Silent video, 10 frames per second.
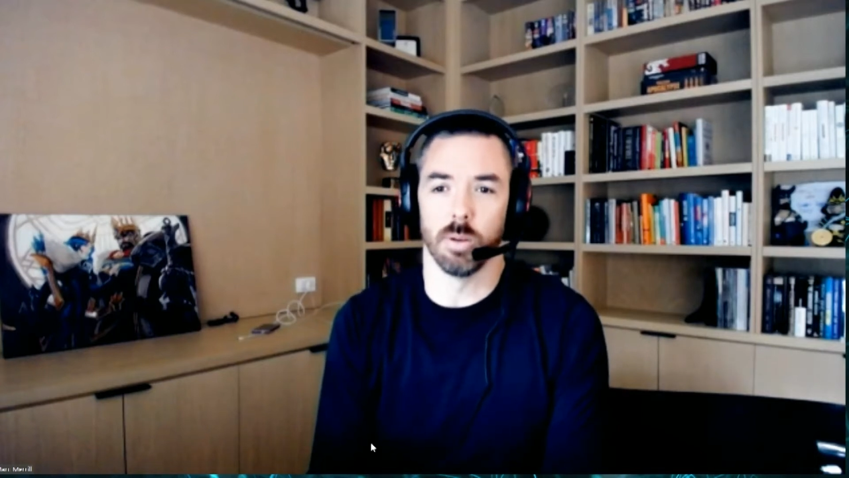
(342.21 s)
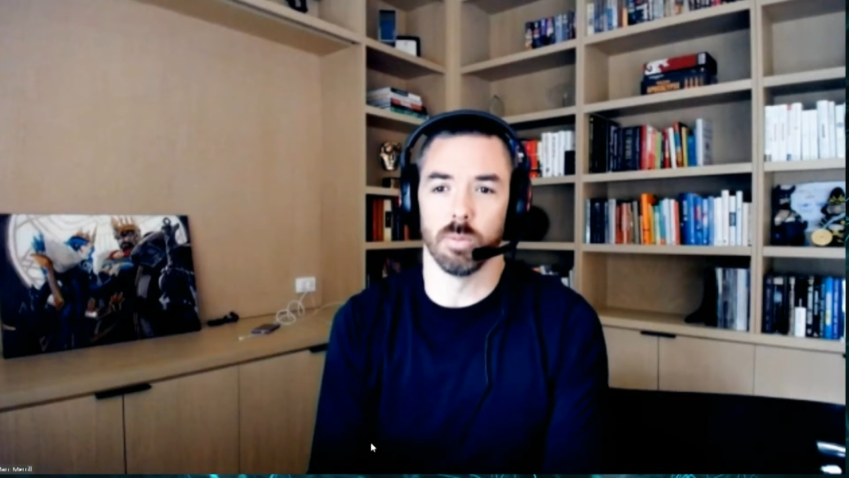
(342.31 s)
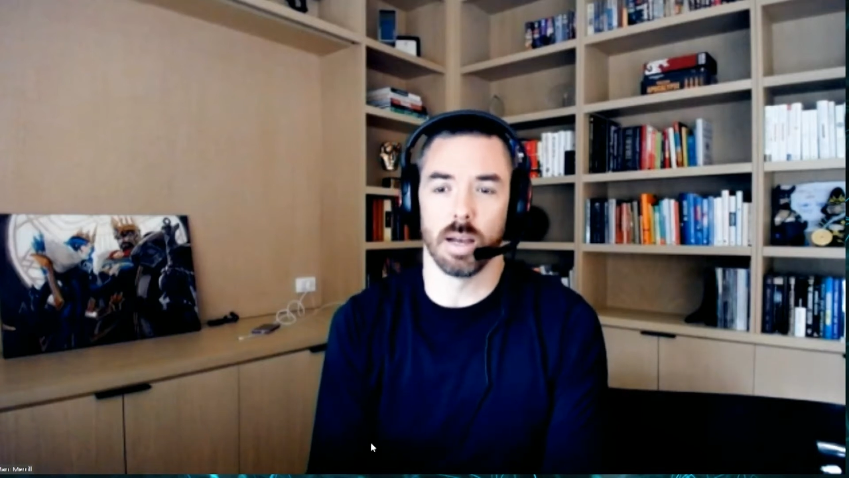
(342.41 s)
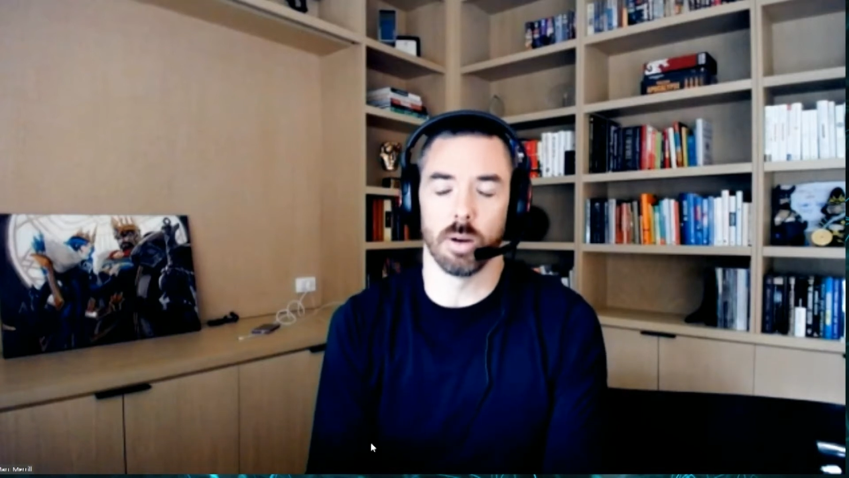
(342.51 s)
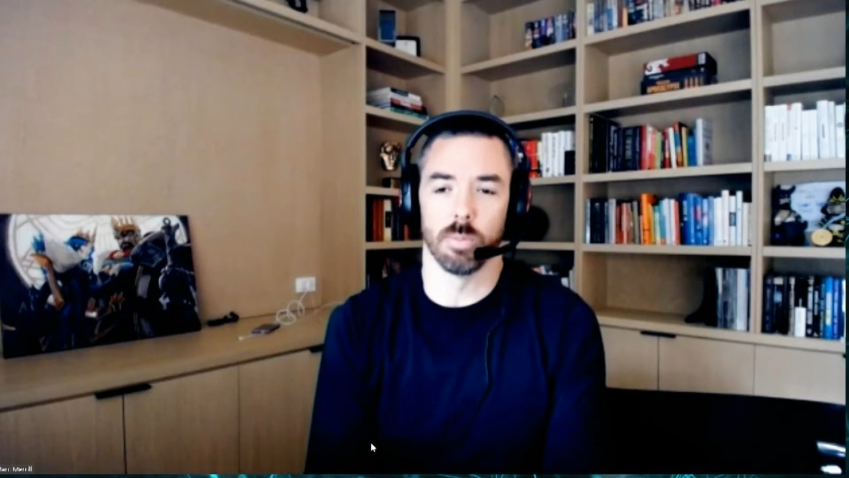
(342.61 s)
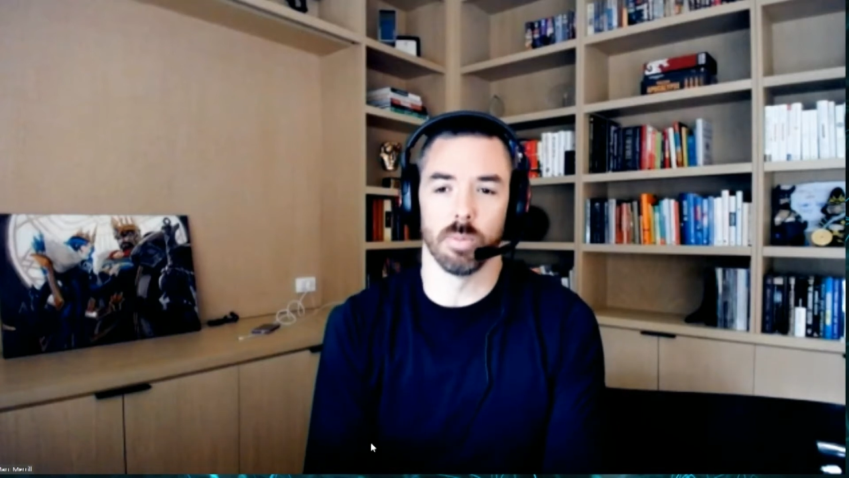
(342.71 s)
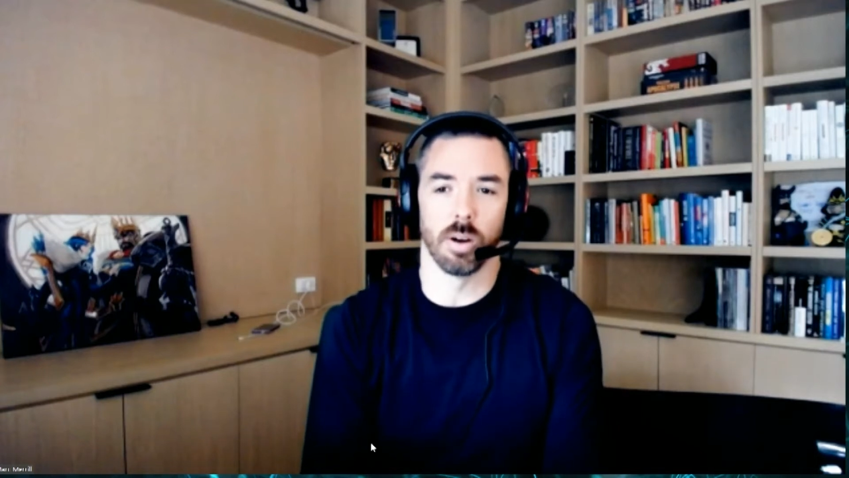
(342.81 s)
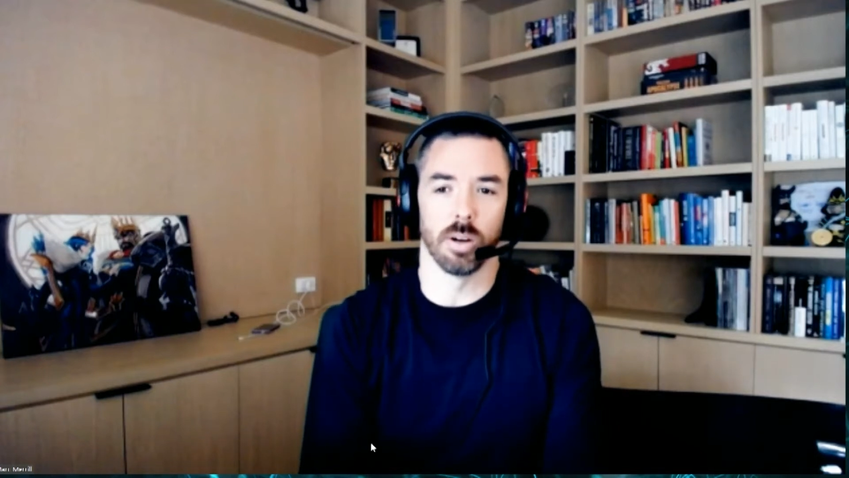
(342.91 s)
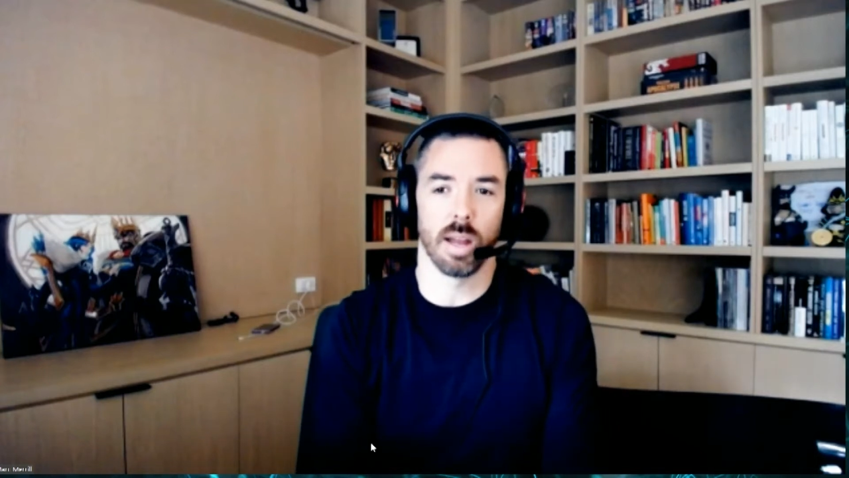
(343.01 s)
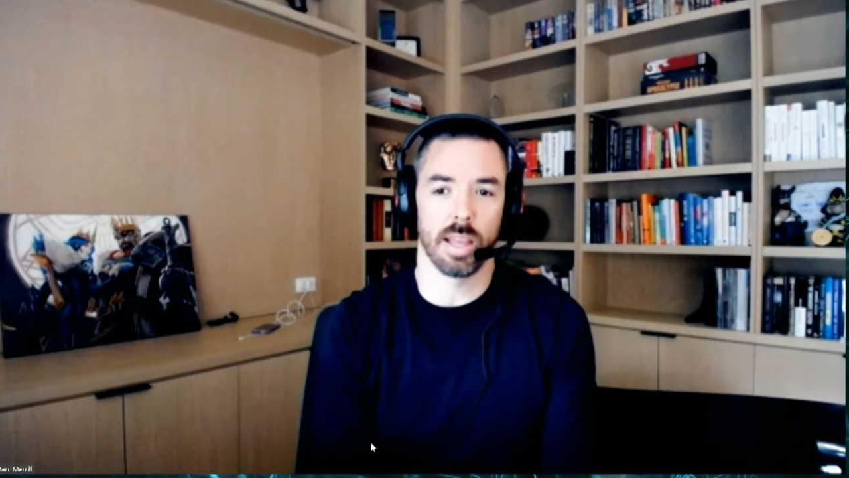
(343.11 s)
how
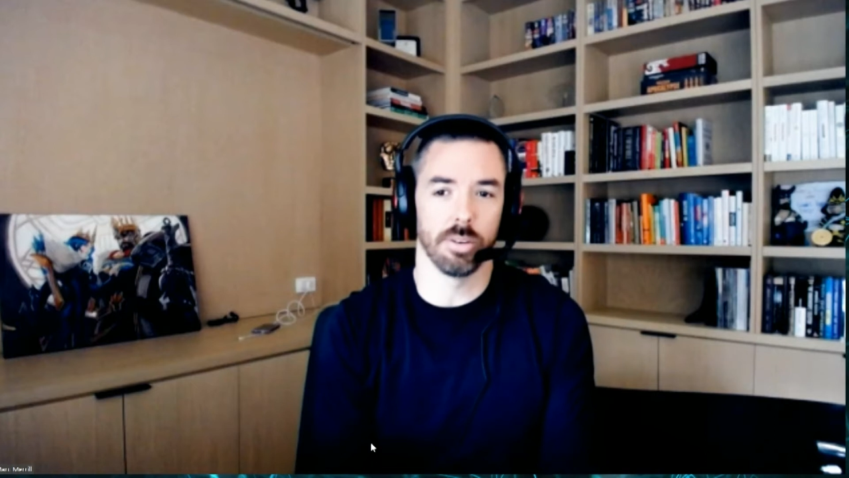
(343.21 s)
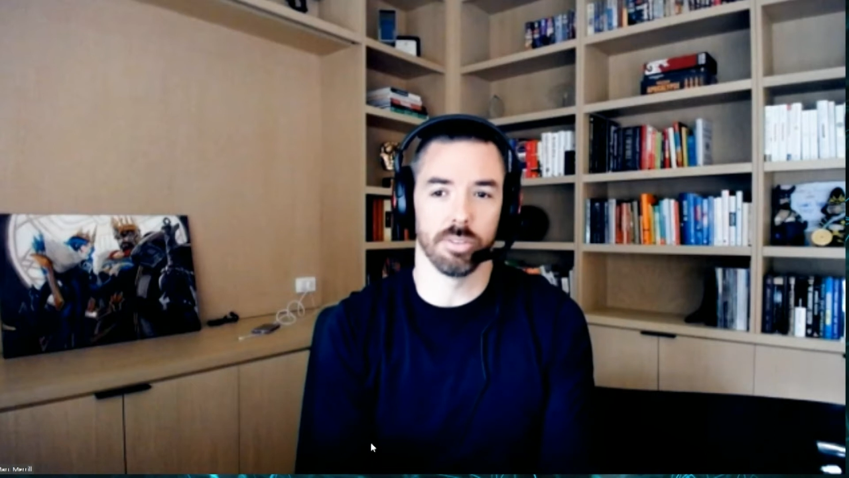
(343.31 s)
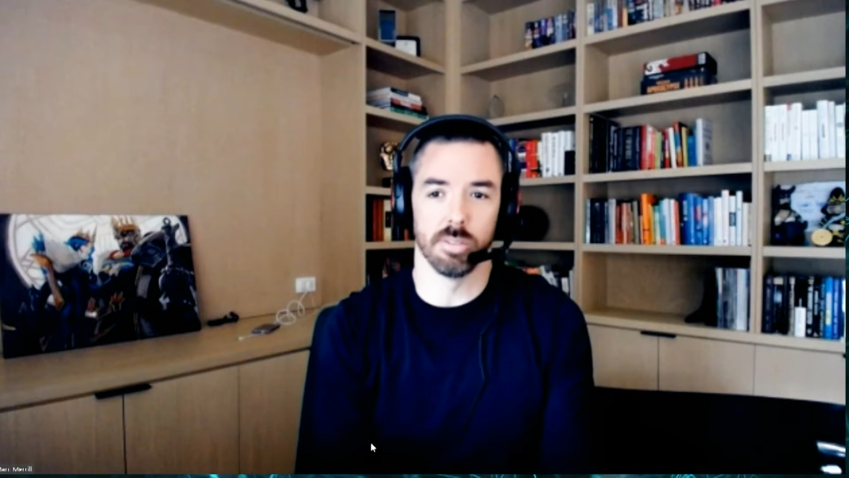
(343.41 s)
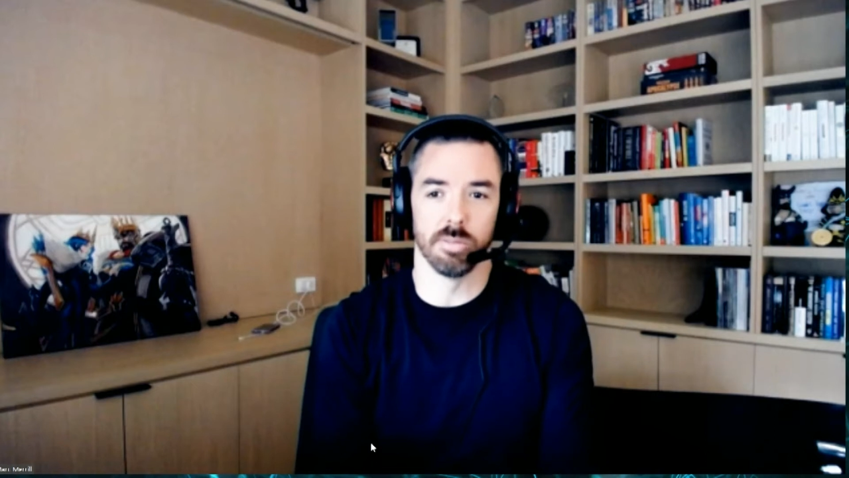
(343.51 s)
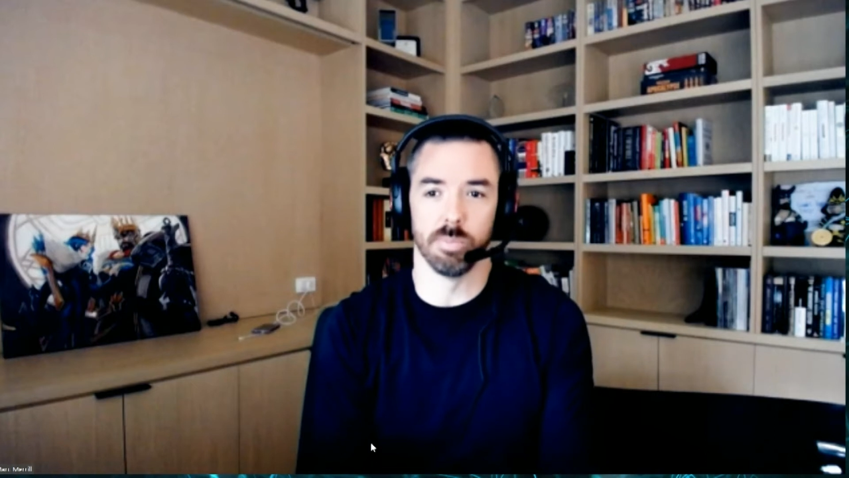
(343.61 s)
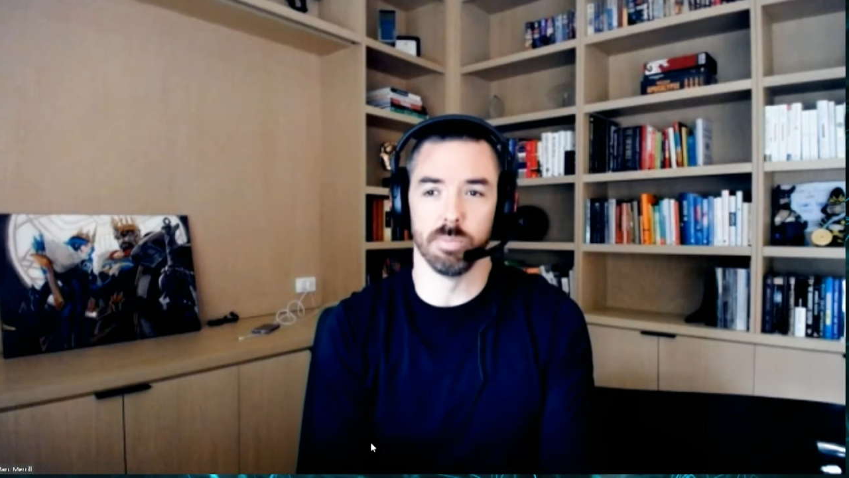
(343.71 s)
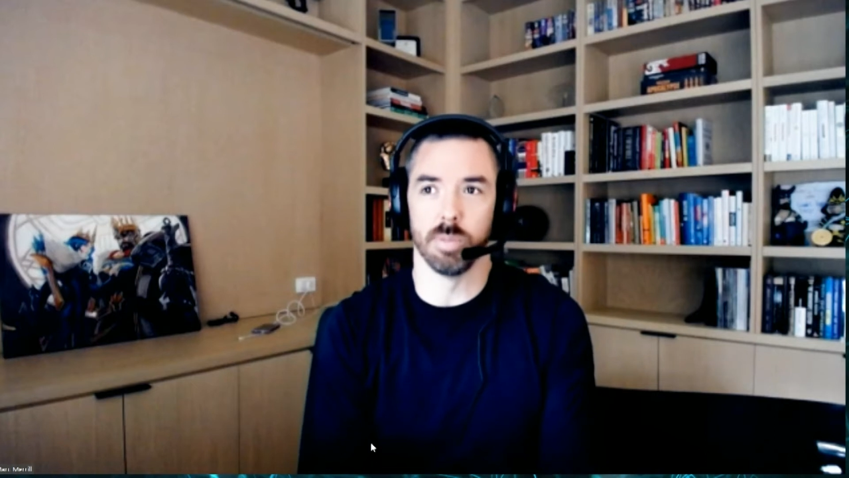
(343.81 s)
hard rioters have